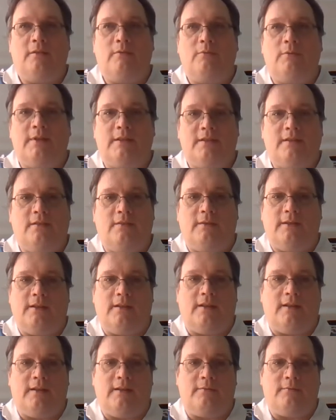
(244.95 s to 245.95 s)
what's going
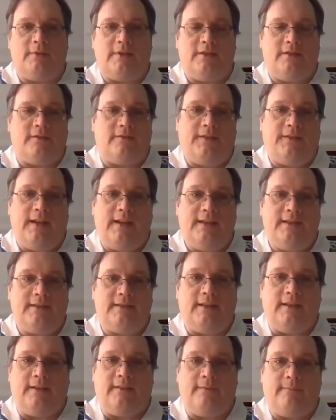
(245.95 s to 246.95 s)
on and what you're
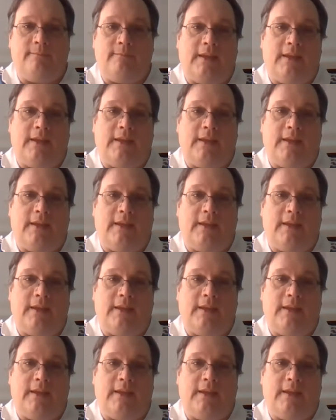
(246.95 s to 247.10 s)
facing.